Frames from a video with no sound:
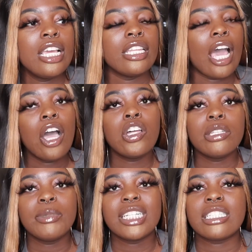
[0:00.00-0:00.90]
Not only
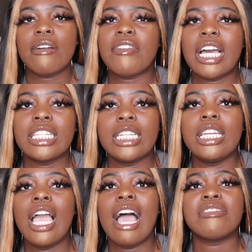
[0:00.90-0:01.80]
because I
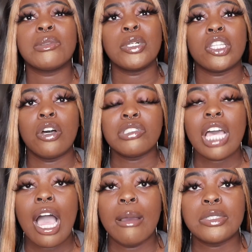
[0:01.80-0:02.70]
finally have some alone
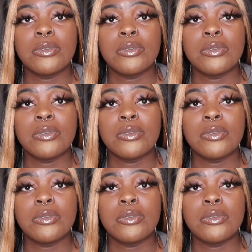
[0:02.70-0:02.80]
time to